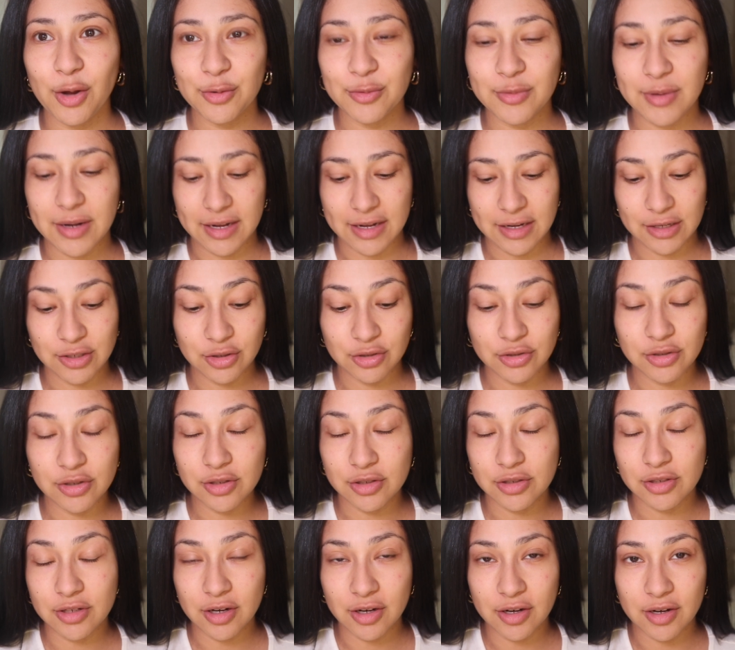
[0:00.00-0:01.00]
Alrighty, so to
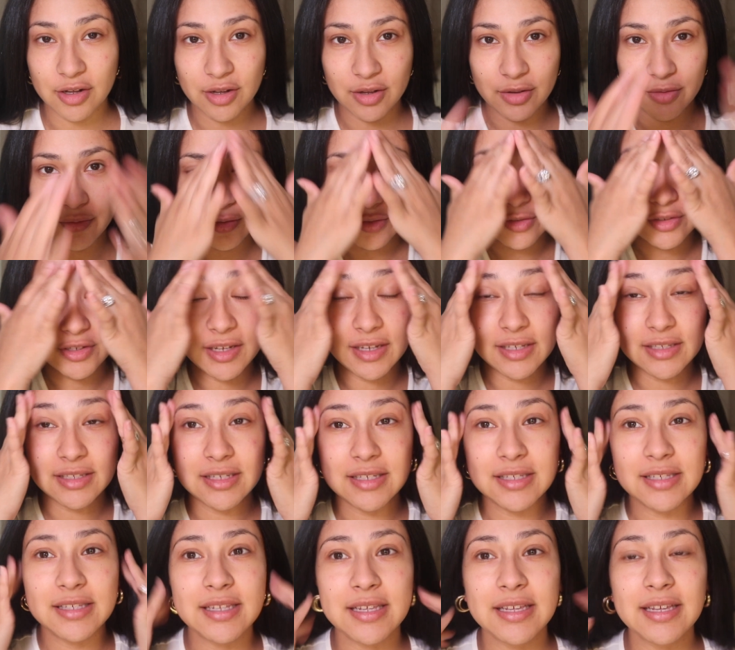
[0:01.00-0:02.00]
start off, as you guys
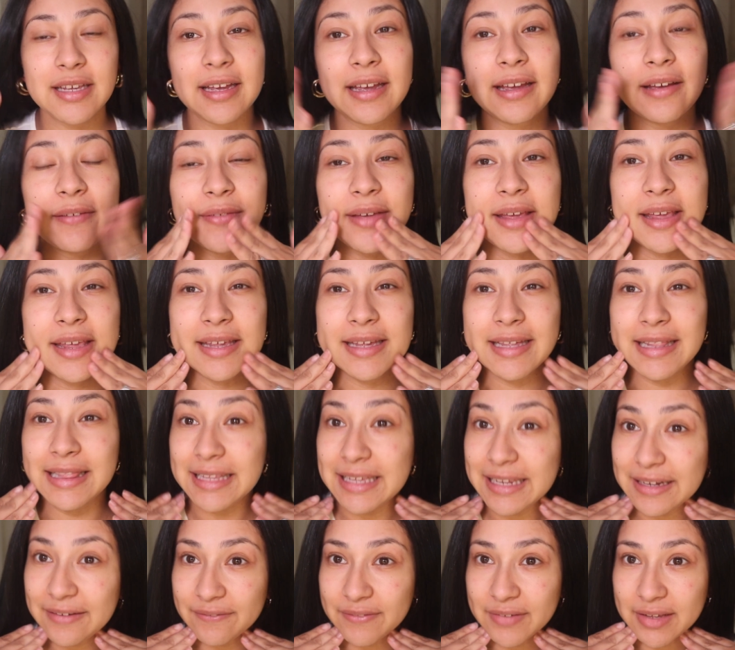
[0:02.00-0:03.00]
can see, I have a
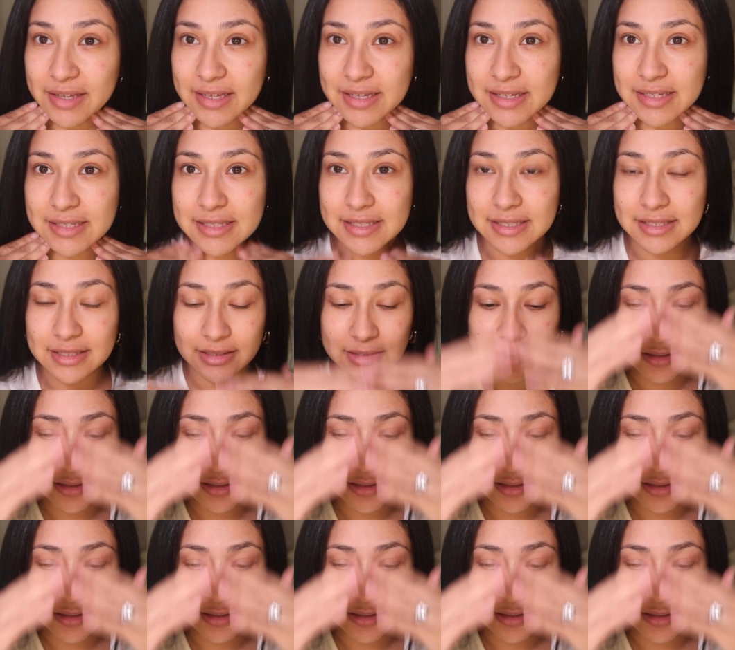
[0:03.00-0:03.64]
clean face.